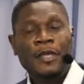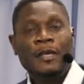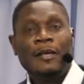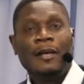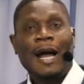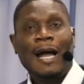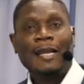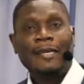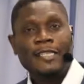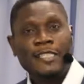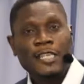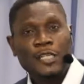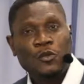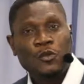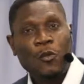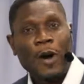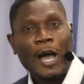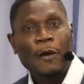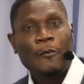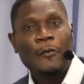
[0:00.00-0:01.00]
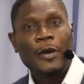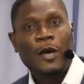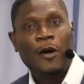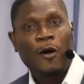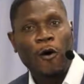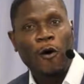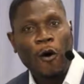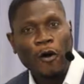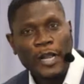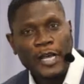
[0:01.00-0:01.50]
And this is why we're
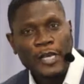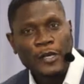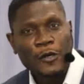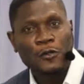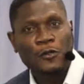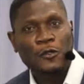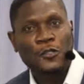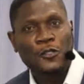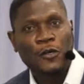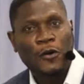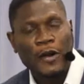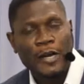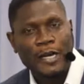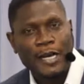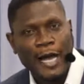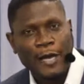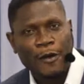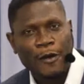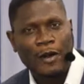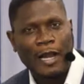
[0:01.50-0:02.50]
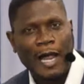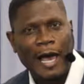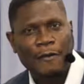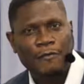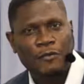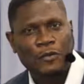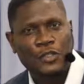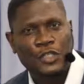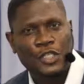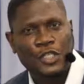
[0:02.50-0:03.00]
calling you to surrender your life to
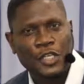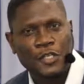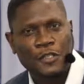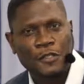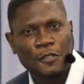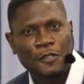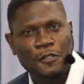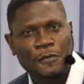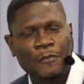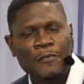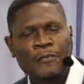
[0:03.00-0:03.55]
Jesus.